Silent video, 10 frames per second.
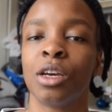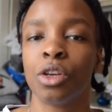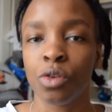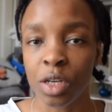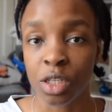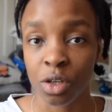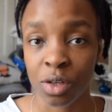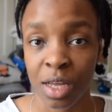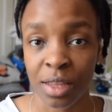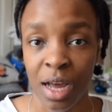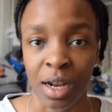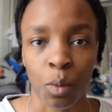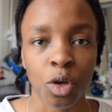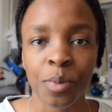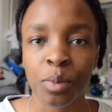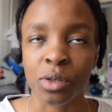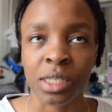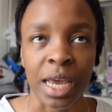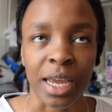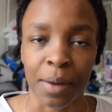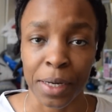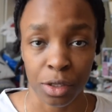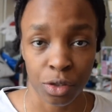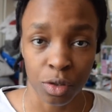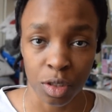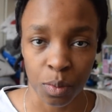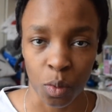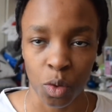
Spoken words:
You need to look at that. Like, what do people say about the student support?